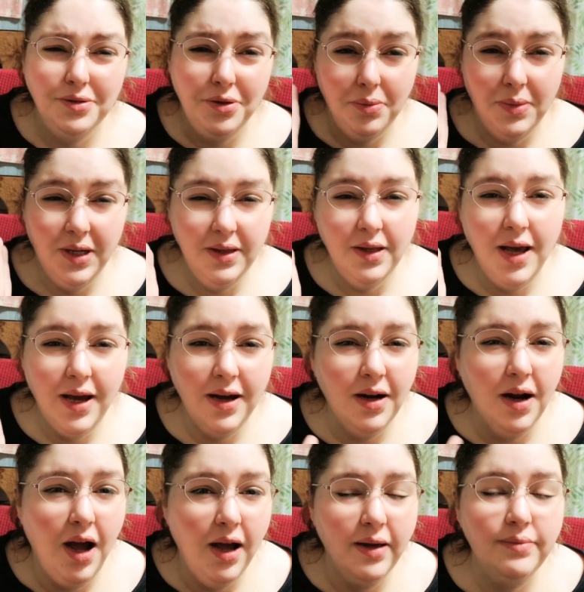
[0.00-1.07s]
don't mind the
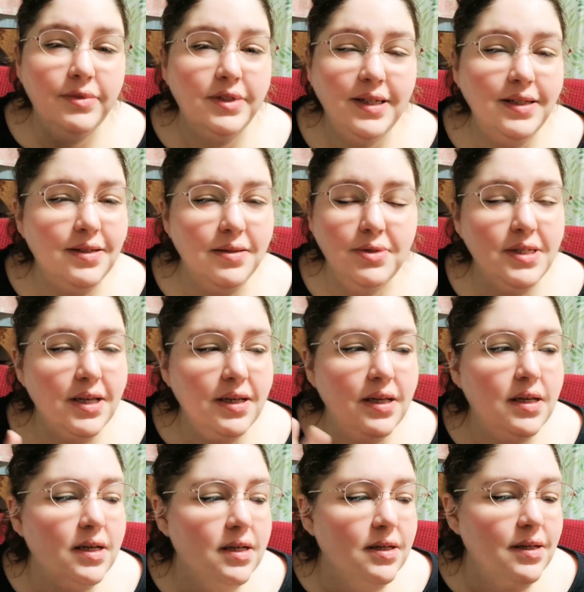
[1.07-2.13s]
hair. Since I'm
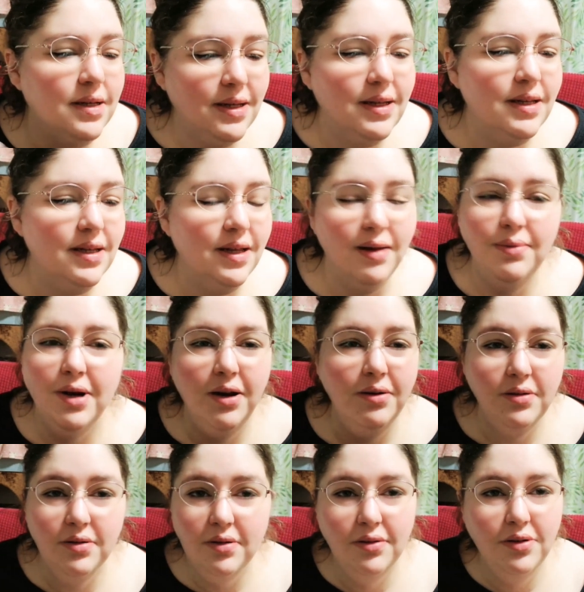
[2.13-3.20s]
sick, I'm not
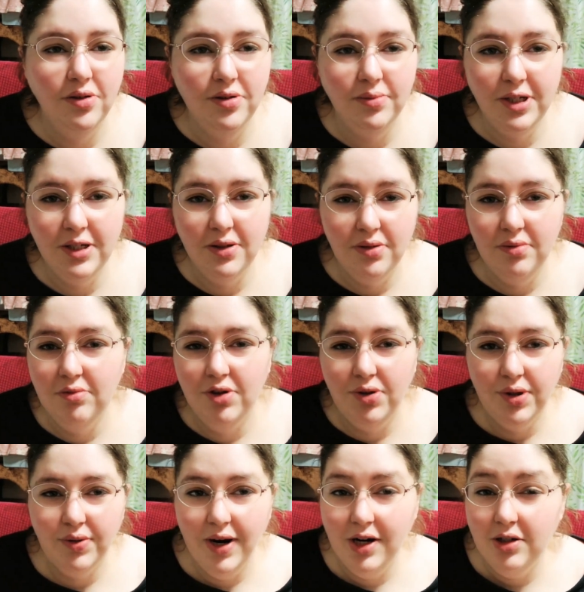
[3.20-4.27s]
going to be
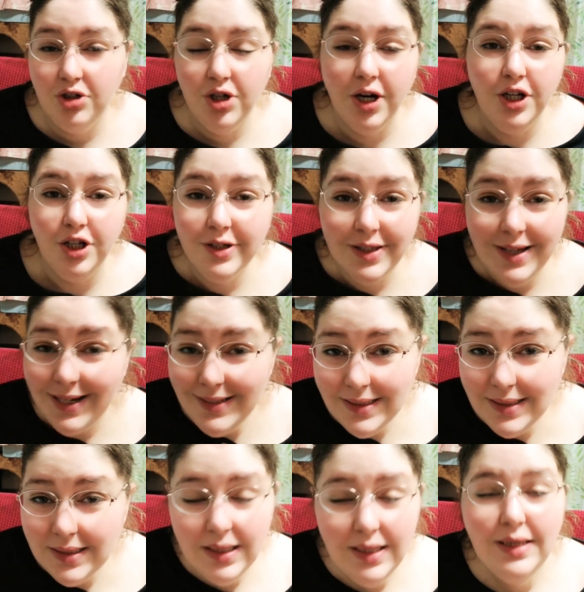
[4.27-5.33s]
going around trying to look nice
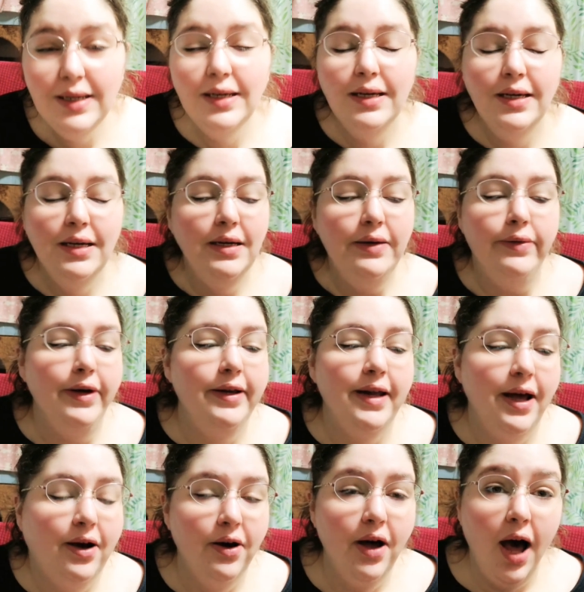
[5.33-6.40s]
right
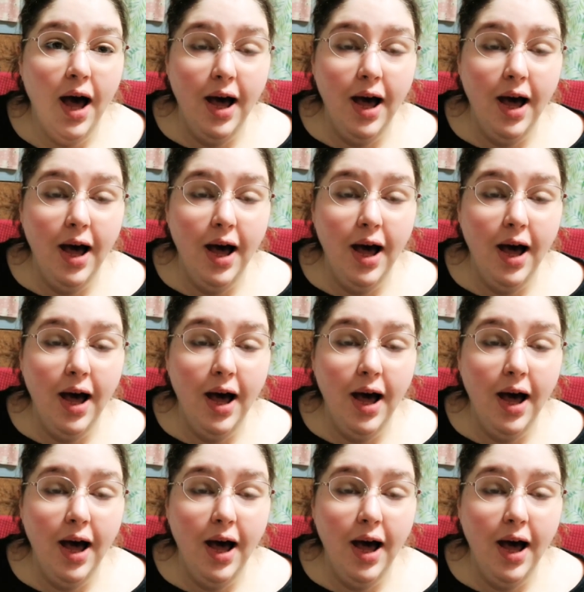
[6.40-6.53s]
now.